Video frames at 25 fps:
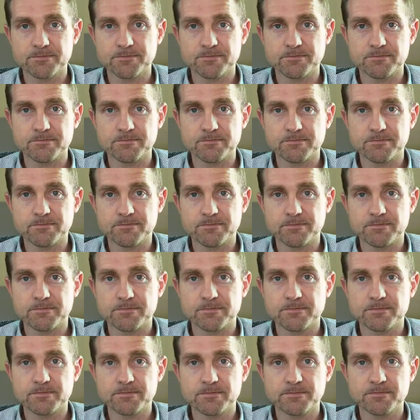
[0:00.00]

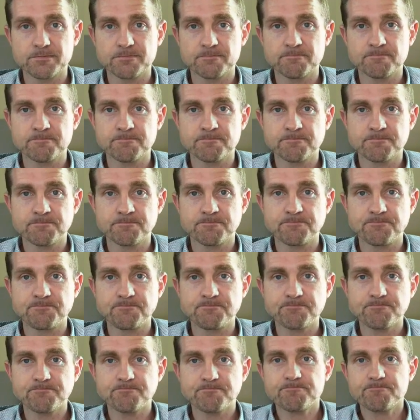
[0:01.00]

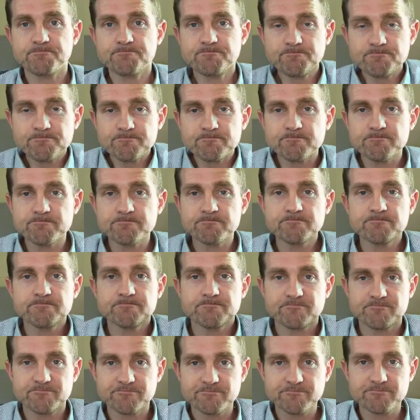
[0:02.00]

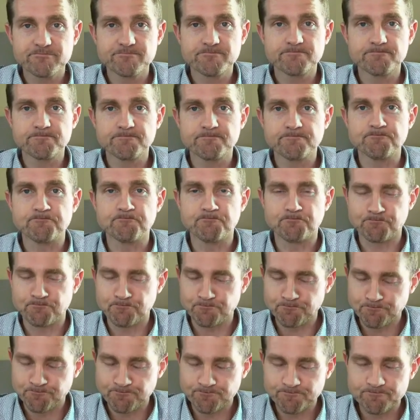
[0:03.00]

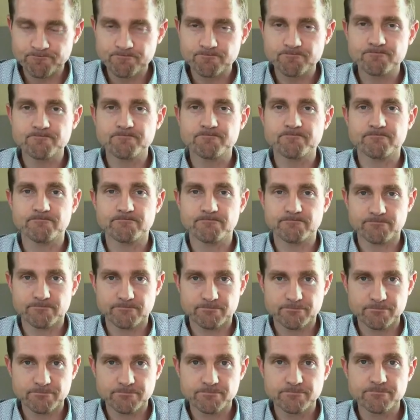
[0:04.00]

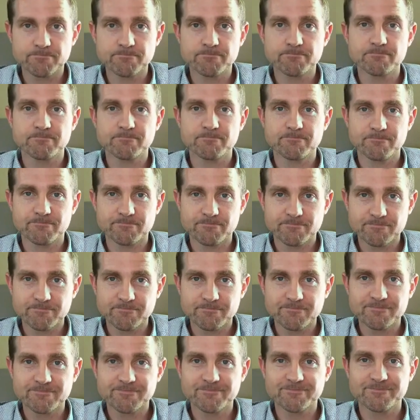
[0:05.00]

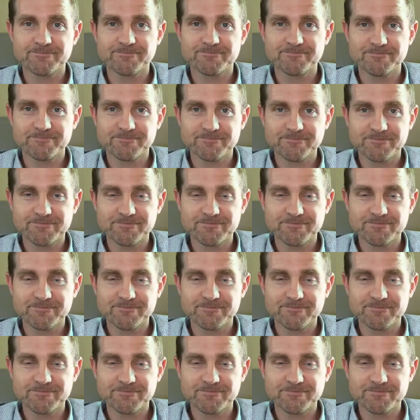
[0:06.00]
No words are spoken by the person on screen.